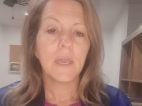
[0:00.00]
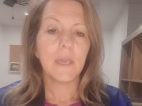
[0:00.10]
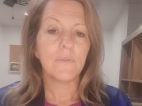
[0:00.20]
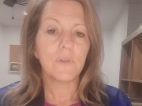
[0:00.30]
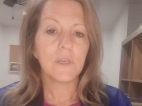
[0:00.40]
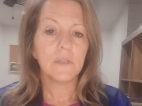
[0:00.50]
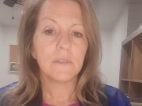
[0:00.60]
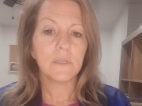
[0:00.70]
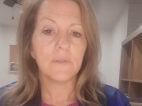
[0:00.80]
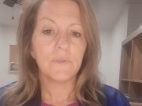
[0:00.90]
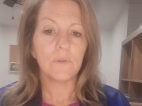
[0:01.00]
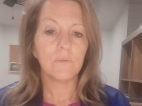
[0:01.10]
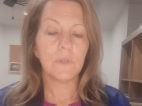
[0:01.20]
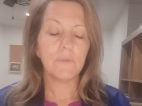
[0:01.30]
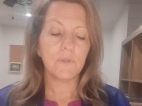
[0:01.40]
if you get if you
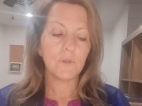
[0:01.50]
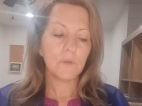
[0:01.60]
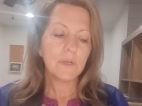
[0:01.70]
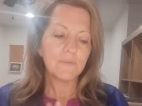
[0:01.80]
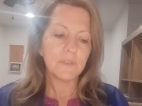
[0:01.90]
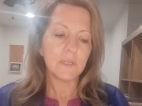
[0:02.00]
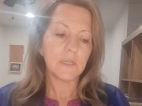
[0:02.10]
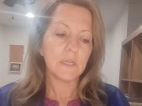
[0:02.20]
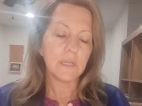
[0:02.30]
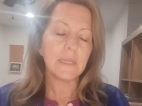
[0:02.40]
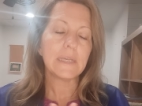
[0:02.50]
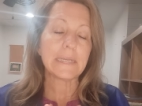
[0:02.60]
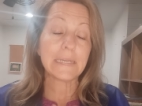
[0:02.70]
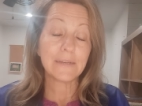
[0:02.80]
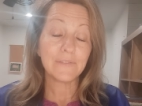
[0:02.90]
if you do EFT
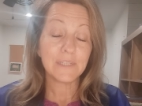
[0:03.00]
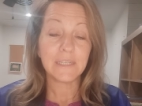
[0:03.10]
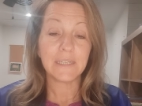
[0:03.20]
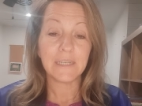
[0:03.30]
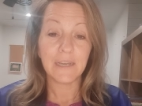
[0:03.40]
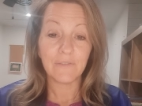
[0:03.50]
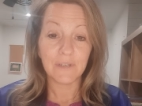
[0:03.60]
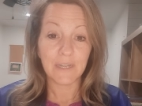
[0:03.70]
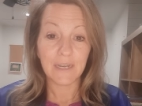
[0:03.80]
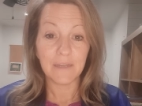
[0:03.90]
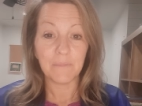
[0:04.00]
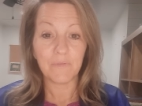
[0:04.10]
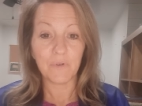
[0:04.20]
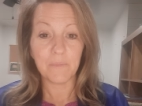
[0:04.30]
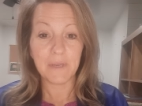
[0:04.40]
EFT every night
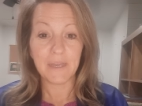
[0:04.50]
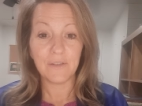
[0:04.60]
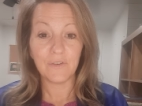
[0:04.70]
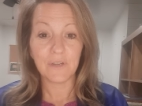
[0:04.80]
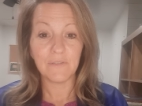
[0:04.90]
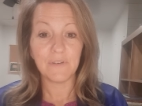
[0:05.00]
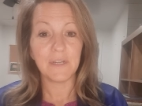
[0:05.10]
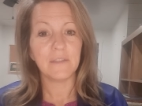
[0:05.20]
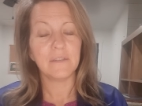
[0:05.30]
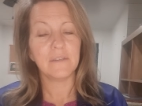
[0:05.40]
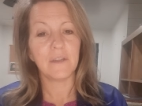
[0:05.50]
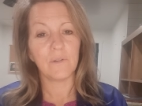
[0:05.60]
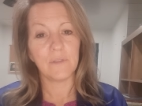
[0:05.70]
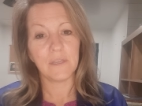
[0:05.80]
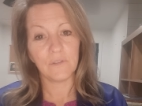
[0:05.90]
before bed, you're going to find not
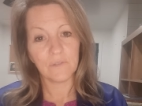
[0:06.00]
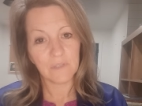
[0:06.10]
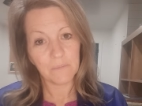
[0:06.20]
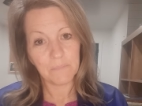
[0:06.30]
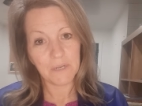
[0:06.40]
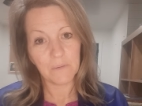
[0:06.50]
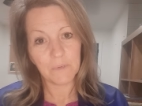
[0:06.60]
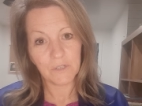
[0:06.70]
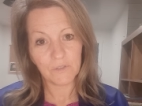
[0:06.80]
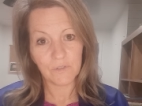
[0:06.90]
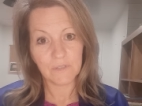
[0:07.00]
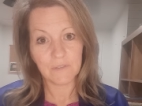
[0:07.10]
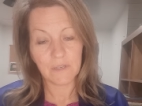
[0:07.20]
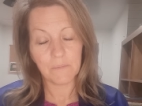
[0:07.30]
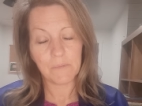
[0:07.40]
only that you sleep better, but your stress
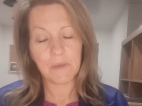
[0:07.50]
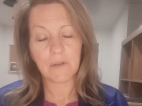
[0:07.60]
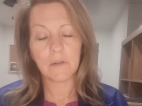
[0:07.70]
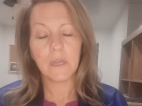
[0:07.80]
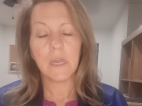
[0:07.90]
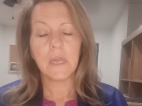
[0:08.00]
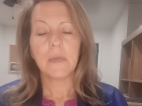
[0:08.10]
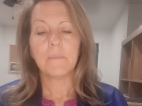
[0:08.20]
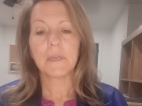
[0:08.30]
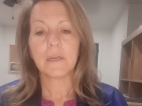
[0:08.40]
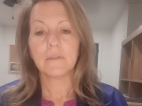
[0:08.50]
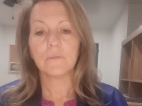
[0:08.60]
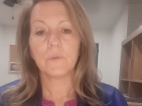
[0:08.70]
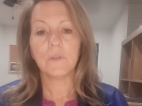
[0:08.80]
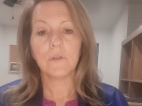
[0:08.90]
is going to be better.
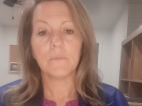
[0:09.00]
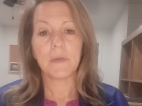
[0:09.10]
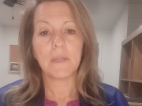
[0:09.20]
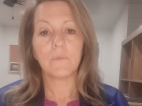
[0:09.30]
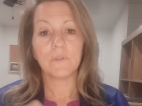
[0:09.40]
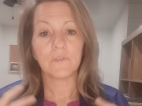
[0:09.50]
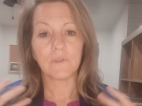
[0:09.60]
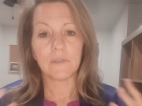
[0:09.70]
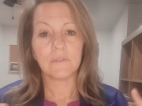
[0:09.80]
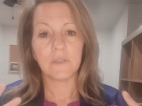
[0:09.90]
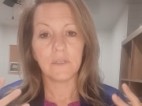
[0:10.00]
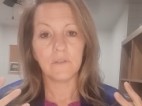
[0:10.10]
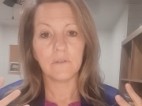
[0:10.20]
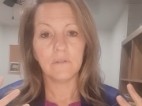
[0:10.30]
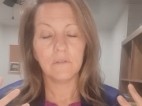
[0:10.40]
Because when you go to bed with stress in
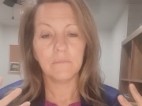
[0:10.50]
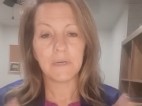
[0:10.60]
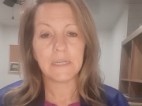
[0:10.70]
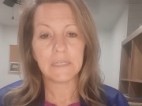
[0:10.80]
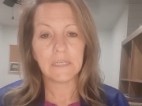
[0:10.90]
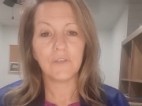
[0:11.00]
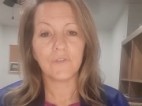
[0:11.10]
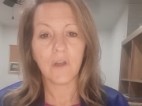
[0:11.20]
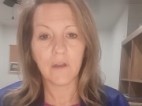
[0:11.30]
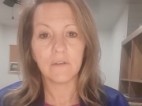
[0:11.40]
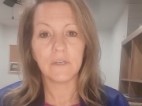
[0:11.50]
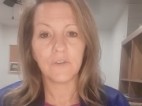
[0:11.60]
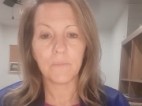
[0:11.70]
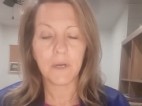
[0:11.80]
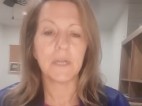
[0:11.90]
your mind and in your heart and in
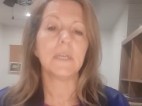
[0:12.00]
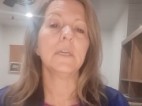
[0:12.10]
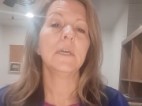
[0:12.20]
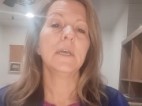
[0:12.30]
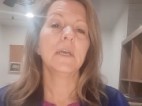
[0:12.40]
your body,